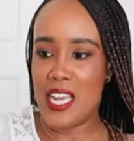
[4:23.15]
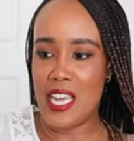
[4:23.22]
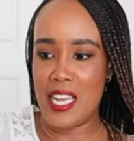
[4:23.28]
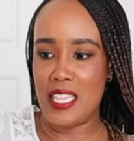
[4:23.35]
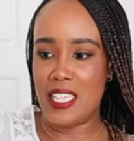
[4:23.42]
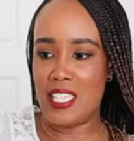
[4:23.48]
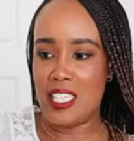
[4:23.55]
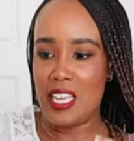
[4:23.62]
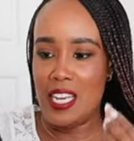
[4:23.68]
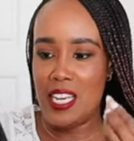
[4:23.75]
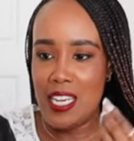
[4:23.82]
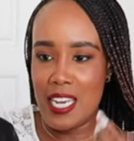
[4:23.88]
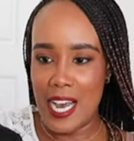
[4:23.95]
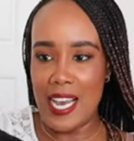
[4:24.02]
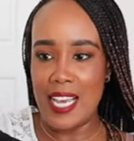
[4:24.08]
It's
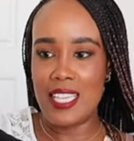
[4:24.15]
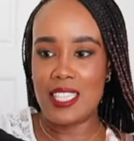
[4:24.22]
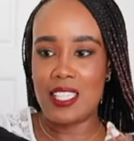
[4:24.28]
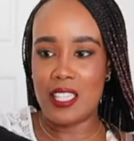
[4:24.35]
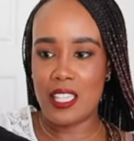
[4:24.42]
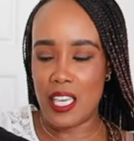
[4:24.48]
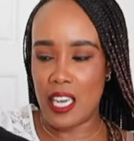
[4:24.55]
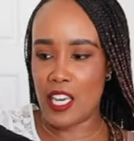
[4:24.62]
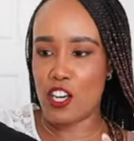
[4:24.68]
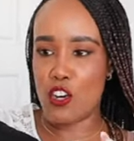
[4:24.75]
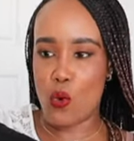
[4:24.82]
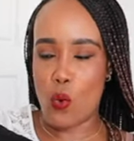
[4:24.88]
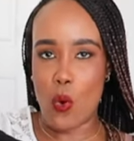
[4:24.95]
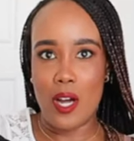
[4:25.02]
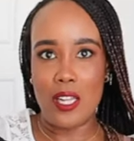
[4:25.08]
nice, thick
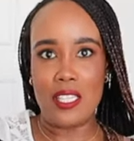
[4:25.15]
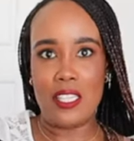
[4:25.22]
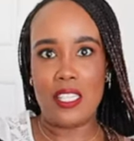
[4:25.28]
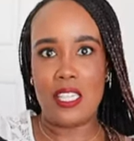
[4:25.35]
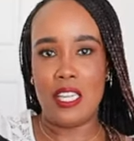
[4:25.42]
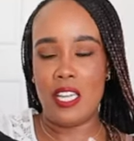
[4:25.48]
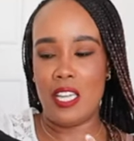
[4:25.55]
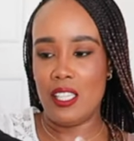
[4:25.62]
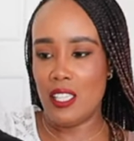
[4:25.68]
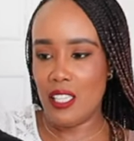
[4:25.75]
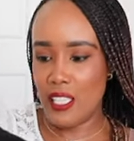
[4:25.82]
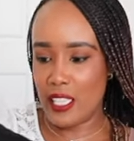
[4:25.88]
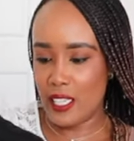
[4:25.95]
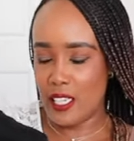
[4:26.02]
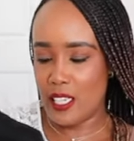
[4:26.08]
quality
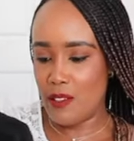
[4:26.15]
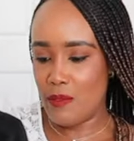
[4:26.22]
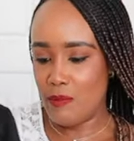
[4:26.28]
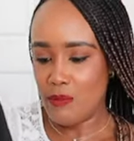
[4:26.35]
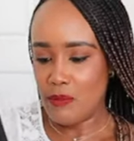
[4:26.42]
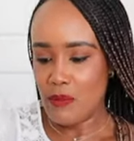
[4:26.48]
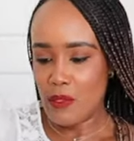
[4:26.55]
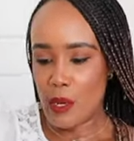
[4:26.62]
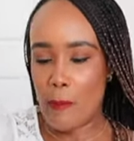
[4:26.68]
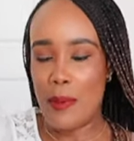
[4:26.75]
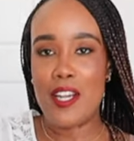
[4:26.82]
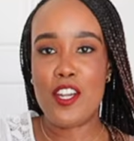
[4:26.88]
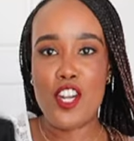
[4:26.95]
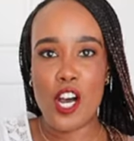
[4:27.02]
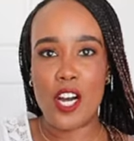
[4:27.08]
linen,
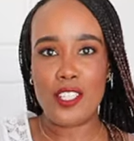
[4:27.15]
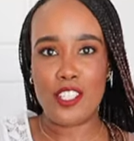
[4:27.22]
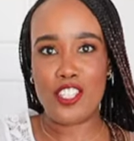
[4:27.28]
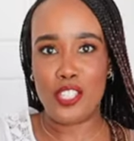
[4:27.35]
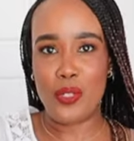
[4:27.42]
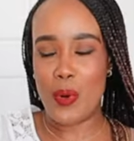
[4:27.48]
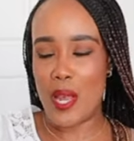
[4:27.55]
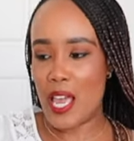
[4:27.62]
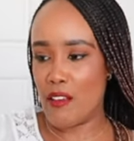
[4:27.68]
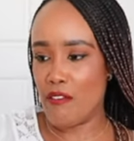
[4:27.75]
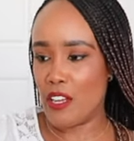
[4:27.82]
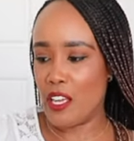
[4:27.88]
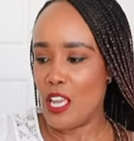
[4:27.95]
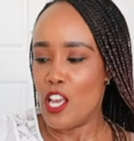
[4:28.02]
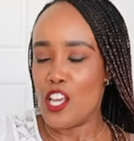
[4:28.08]
but not too
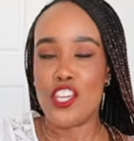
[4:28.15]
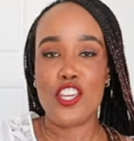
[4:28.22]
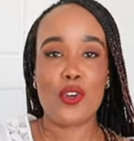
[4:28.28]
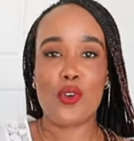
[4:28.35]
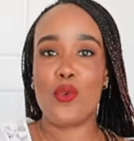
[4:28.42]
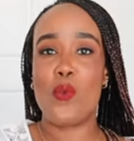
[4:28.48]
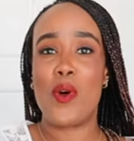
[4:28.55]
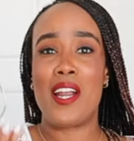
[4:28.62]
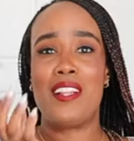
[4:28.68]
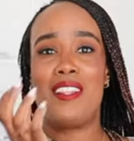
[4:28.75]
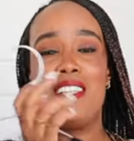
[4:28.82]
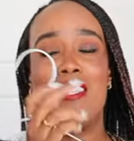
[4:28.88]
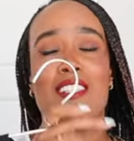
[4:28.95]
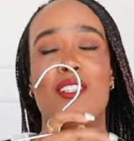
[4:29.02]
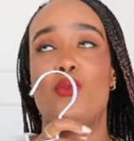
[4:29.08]
heavy. You could
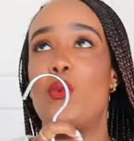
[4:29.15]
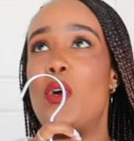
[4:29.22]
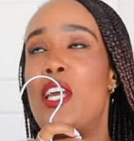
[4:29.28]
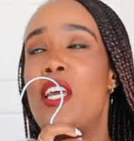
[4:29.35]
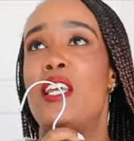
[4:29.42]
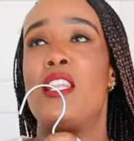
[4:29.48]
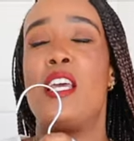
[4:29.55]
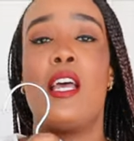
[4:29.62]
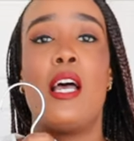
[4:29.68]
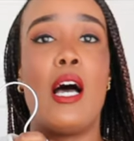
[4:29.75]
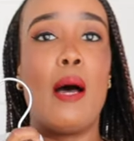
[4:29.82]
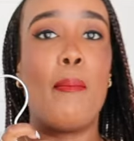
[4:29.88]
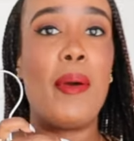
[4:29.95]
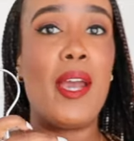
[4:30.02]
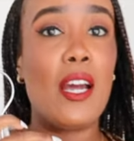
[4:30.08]
wear this with
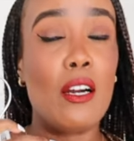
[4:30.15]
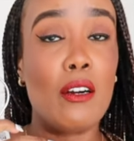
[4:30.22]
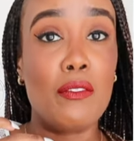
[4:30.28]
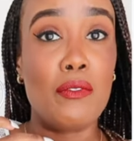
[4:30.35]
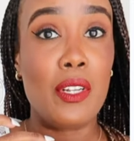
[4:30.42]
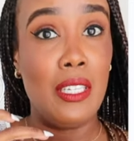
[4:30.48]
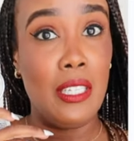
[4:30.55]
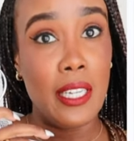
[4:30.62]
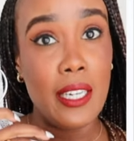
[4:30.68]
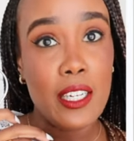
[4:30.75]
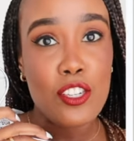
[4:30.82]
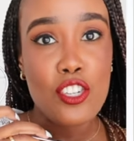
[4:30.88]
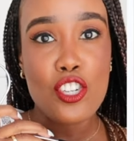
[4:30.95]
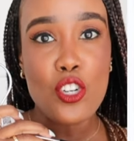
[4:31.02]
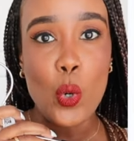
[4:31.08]
a pair of
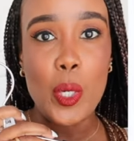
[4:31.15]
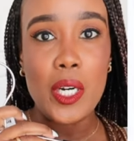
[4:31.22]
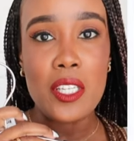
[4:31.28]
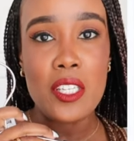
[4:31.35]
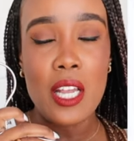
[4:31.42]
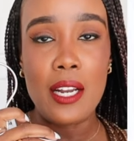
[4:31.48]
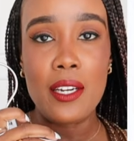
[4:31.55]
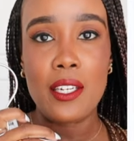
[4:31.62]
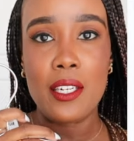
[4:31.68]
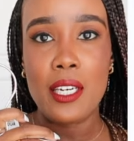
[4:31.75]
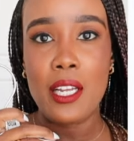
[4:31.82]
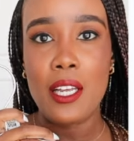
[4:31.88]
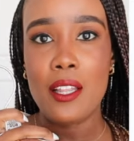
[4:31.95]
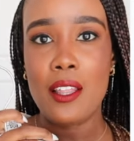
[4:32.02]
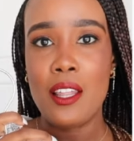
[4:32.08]
linen shorts
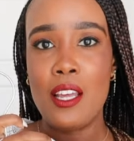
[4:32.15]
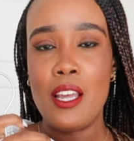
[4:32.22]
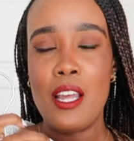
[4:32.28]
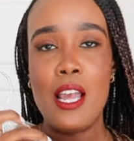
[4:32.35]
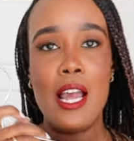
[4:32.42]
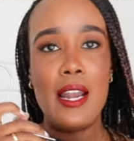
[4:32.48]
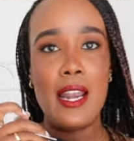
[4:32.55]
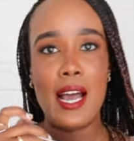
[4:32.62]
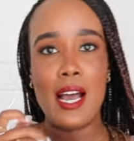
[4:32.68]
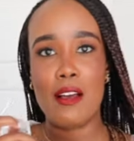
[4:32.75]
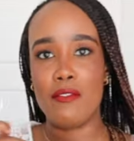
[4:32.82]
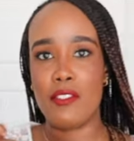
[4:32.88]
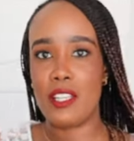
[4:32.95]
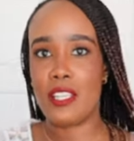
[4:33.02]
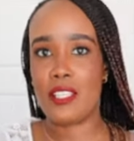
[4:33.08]
underneath and
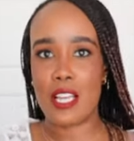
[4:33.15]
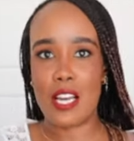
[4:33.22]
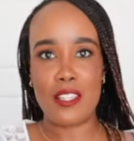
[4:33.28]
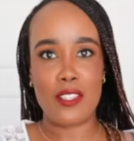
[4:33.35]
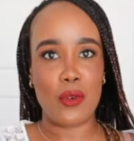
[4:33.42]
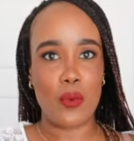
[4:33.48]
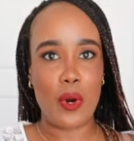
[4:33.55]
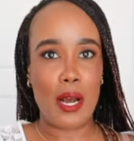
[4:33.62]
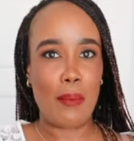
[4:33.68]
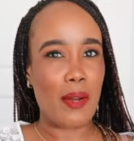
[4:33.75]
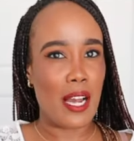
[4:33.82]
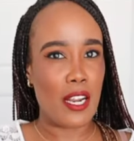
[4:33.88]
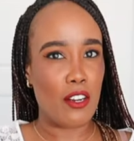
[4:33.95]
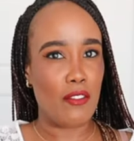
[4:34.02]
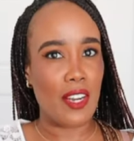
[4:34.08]
have this as a wrap,
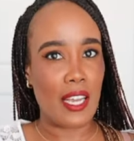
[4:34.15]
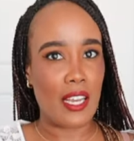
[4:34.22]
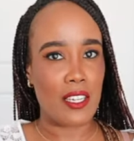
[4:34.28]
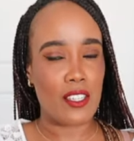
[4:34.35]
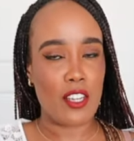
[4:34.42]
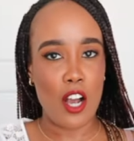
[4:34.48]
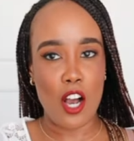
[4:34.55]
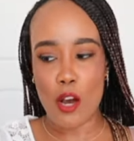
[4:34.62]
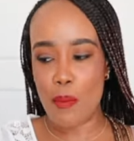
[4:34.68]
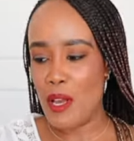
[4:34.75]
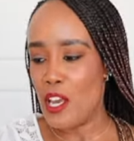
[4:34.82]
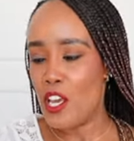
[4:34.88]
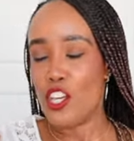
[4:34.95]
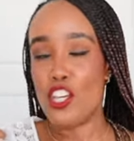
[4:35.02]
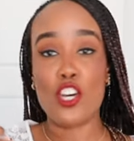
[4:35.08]
kind of like a top.
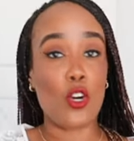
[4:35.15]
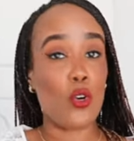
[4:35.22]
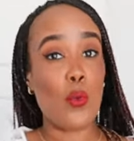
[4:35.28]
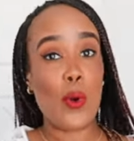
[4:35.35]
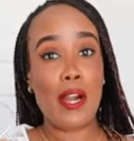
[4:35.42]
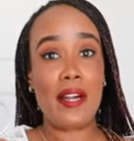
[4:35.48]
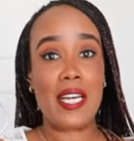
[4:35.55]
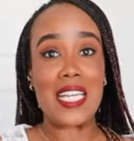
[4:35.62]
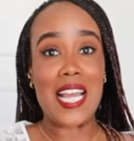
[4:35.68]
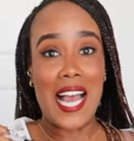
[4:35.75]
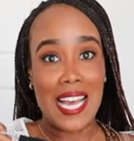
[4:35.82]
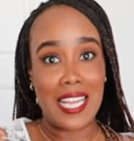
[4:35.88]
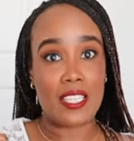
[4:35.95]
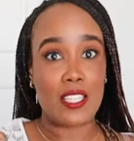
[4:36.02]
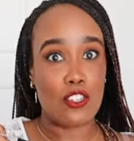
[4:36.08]
You could wear it
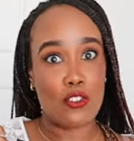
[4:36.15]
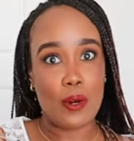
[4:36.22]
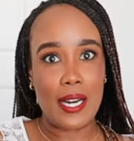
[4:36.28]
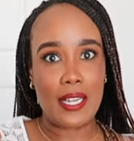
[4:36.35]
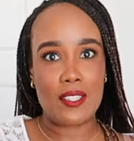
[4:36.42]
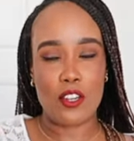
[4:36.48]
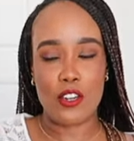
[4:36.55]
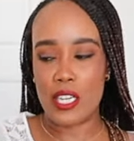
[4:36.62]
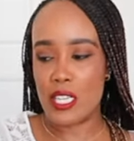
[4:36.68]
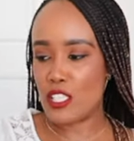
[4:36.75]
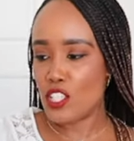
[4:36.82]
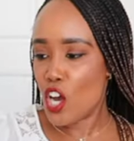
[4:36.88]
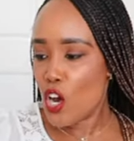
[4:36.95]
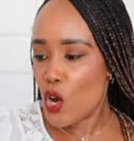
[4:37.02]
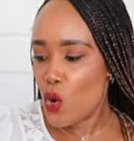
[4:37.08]
as a dress on
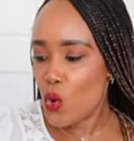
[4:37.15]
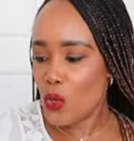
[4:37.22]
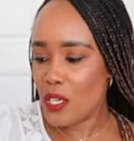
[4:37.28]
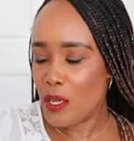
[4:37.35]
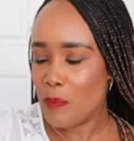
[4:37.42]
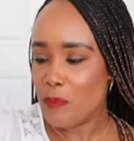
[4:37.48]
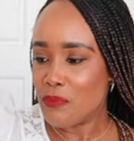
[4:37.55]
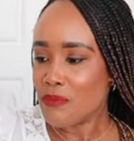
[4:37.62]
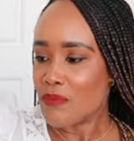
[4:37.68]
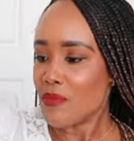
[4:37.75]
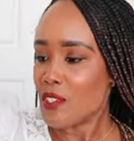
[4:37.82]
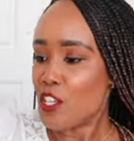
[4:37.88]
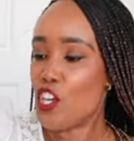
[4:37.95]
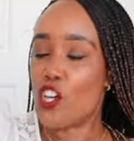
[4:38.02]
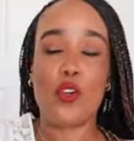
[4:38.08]
its own.
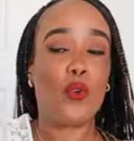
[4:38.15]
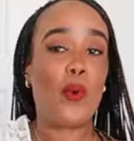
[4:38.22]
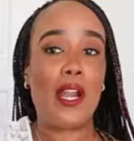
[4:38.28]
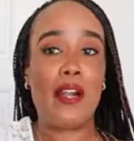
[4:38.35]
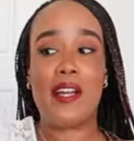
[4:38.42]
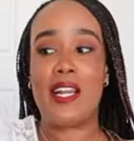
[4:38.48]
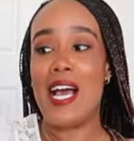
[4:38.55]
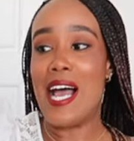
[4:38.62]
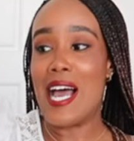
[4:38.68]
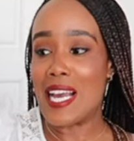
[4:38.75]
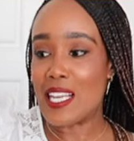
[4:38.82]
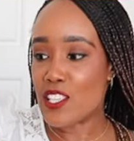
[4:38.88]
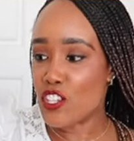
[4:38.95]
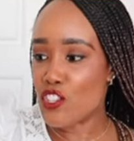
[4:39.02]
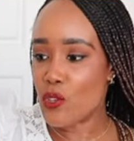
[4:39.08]
You could wear it
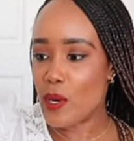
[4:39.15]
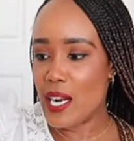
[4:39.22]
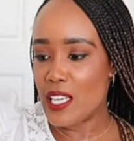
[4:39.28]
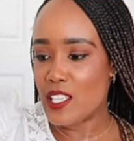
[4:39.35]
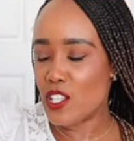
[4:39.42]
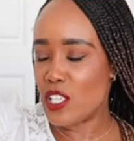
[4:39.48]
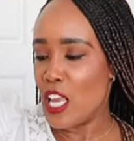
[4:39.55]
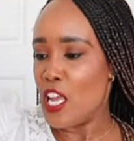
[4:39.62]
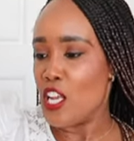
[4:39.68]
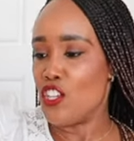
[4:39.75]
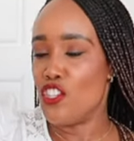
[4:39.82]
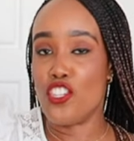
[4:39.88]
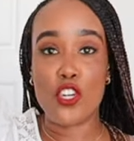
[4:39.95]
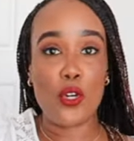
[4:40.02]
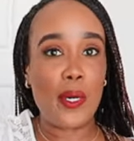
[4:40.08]
as a dress
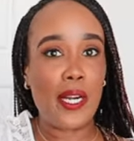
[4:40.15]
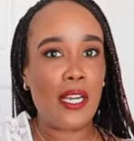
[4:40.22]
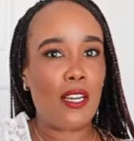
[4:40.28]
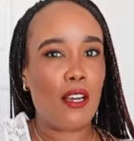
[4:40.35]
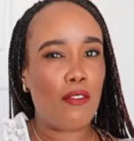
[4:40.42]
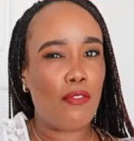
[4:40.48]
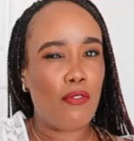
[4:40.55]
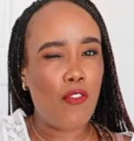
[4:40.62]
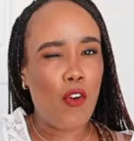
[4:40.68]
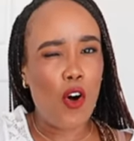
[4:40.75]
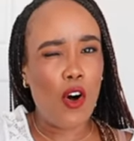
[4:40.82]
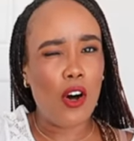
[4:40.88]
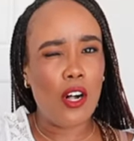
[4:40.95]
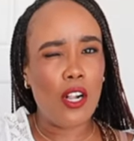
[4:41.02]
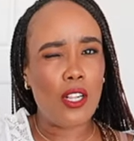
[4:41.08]
during
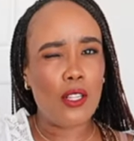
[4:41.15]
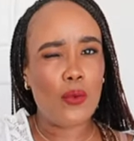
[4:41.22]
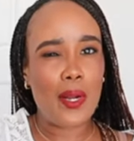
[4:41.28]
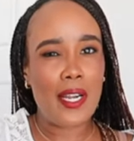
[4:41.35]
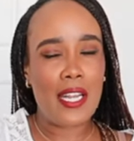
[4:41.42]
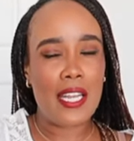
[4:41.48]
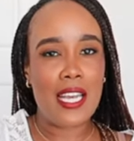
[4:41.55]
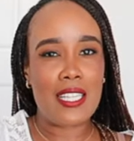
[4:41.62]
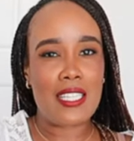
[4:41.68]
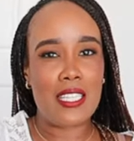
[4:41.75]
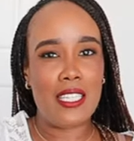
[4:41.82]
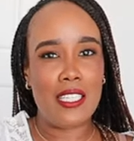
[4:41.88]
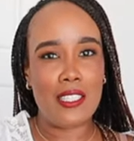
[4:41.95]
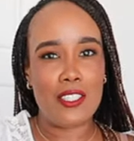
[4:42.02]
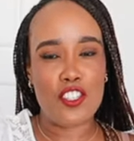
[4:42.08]
fall when it gets a
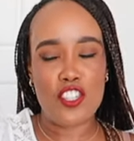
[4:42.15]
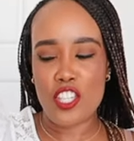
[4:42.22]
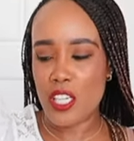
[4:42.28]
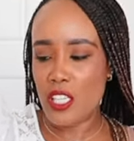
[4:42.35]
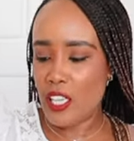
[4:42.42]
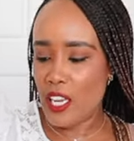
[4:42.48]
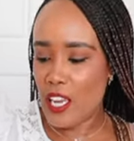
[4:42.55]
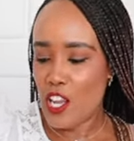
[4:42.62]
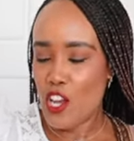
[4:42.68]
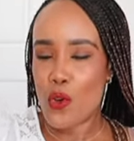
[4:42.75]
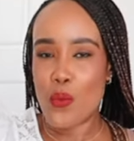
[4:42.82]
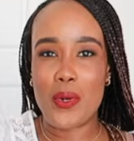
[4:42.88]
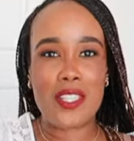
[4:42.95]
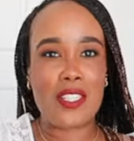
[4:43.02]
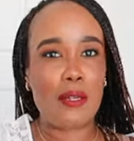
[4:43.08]
little chilly
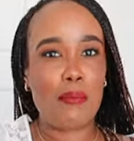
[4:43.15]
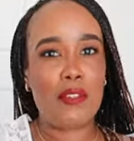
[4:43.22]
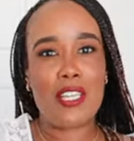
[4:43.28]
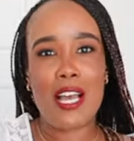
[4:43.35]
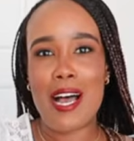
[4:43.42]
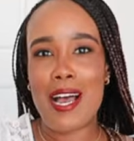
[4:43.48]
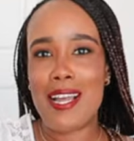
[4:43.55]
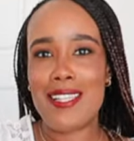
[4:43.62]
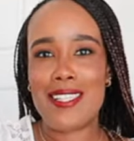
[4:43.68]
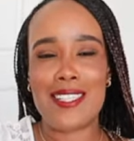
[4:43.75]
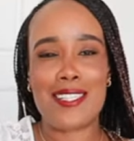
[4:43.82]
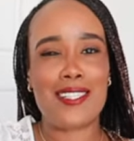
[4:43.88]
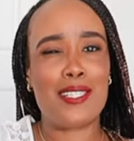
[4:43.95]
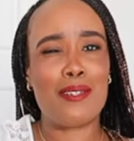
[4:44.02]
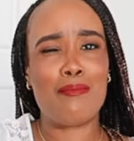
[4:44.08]
with some tights
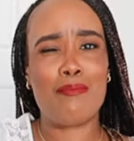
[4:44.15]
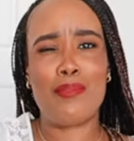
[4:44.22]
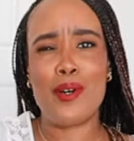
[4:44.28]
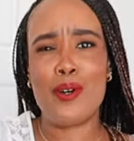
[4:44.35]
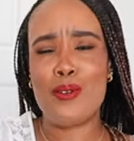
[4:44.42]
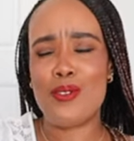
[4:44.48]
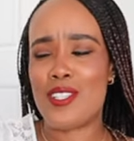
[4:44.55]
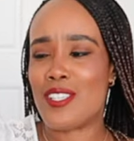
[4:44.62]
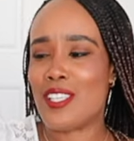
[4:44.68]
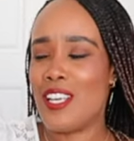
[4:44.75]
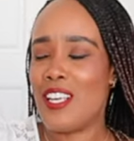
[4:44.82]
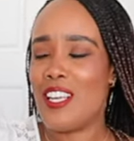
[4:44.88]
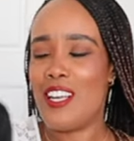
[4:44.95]
and some boots.